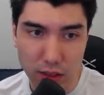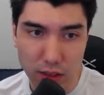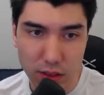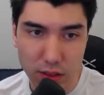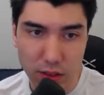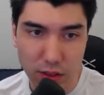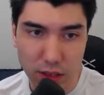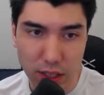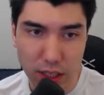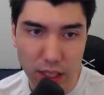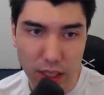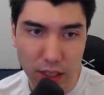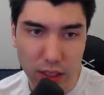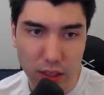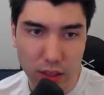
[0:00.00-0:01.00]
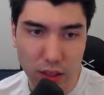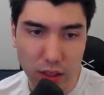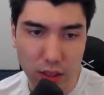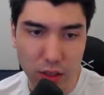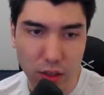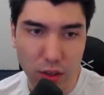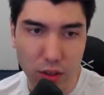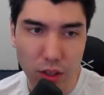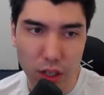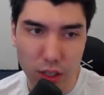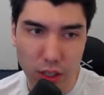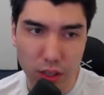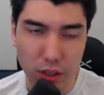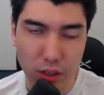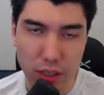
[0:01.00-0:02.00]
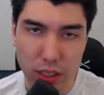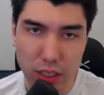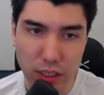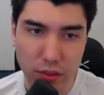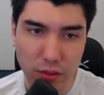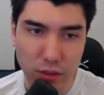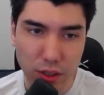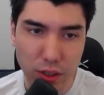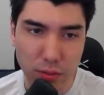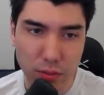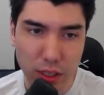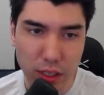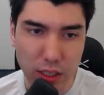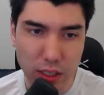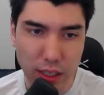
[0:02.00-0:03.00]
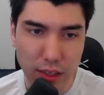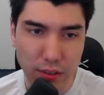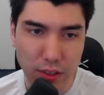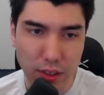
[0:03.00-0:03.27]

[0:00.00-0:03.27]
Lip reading: So the knight can no longer go to c4 because after